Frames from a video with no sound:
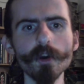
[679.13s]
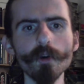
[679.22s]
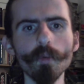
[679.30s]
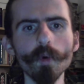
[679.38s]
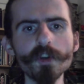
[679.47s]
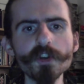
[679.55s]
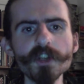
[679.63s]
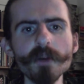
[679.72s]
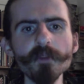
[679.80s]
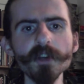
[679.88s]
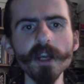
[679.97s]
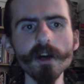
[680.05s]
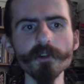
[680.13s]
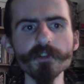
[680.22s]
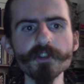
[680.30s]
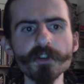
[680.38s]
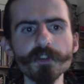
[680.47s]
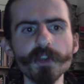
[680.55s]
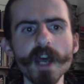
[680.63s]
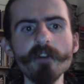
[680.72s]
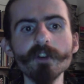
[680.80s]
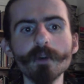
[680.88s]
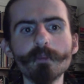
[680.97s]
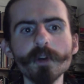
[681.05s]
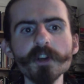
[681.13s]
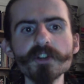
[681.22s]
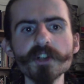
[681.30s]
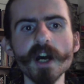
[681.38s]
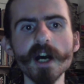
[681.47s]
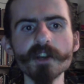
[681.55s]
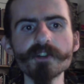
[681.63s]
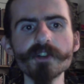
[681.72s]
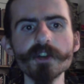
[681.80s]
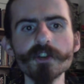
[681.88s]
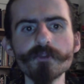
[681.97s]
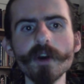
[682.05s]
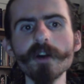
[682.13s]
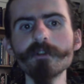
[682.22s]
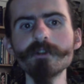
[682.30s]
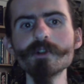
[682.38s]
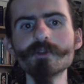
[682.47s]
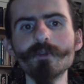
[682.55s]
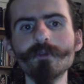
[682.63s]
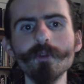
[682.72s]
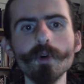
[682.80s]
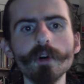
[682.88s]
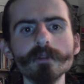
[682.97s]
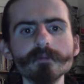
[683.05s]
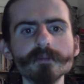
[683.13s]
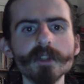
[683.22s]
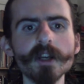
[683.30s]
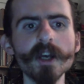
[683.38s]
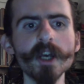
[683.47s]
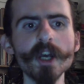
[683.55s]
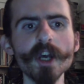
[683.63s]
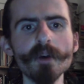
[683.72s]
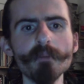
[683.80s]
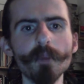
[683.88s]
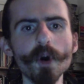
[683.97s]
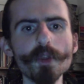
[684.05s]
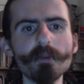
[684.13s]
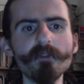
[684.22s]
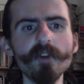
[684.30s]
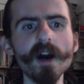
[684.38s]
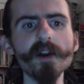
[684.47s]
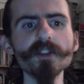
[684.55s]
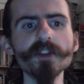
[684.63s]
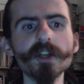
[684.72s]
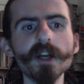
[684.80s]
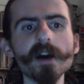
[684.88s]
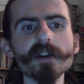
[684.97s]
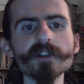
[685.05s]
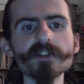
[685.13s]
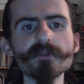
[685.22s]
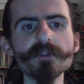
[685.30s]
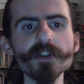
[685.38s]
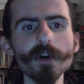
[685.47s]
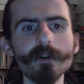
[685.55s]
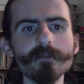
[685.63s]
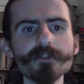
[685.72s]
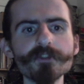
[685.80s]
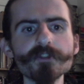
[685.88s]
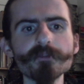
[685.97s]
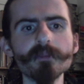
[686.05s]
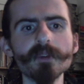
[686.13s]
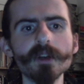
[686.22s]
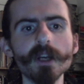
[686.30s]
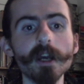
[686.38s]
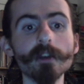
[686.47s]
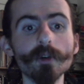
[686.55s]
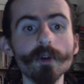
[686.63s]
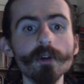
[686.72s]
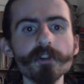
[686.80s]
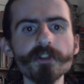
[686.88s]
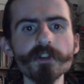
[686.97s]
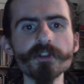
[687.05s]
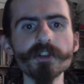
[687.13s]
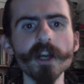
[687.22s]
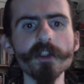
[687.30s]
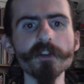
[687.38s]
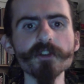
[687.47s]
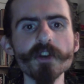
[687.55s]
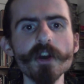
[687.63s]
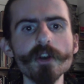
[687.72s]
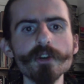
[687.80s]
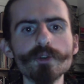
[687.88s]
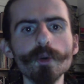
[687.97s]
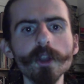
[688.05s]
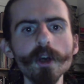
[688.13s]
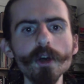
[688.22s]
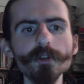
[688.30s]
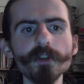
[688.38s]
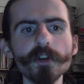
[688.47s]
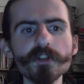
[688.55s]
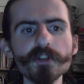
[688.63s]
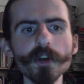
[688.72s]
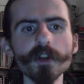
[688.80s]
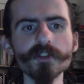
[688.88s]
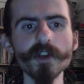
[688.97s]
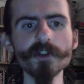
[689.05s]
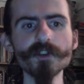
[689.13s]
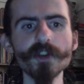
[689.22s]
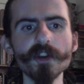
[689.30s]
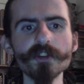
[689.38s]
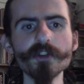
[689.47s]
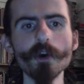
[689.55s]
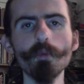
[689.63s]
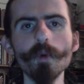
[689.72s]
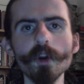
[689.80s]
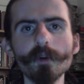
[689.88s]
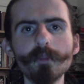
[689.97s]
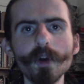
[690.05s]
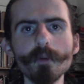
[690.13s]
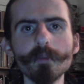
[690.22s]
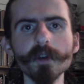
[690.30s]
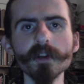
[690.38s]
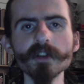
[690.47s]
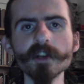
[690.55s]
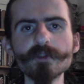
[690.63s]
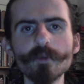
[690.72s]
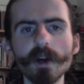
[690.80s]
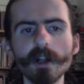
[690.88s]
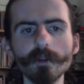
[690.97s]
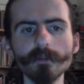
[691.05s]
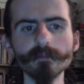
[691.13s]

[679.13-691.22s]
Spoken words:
which is something else that having a priest caste is rather useful for, both providing the guidance themselves, and or assisting others to learn to discern such things where appropriate as well.